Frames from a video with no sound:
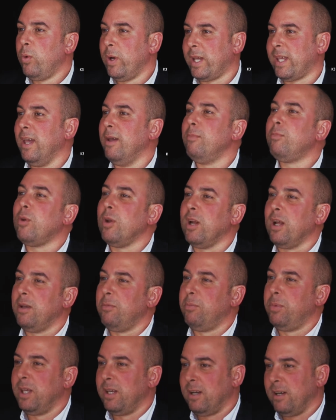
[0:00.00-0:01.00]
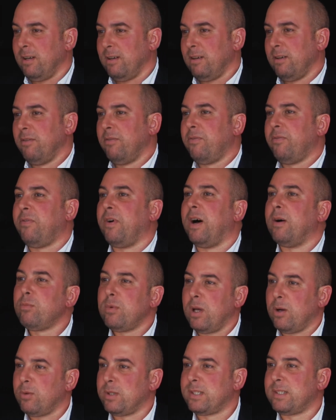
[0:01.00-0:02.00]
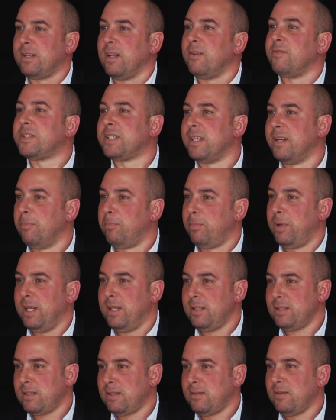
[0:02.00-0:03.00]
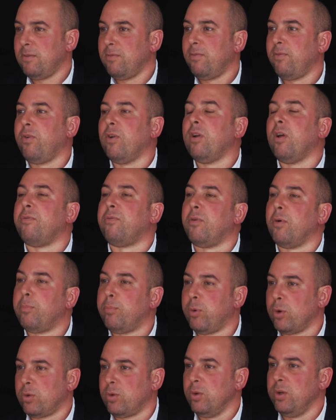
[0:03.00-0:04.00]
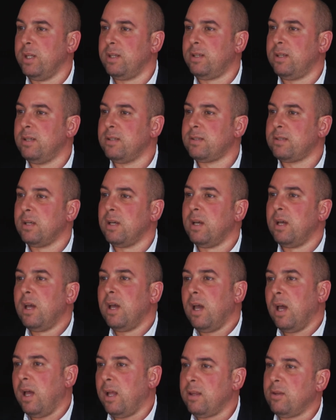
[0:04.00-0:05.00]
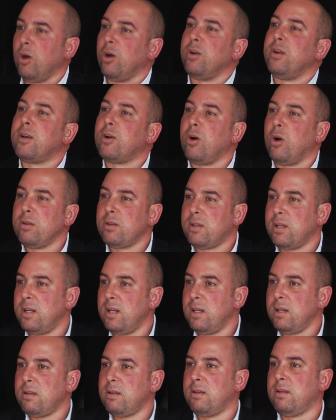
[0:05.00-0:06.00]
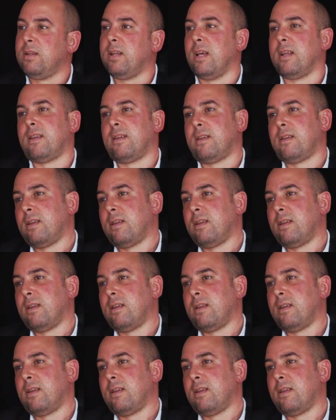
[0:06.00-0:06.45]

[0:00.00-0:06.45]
We came to Liberia found ourselves in a place full of opportunities and on a continent that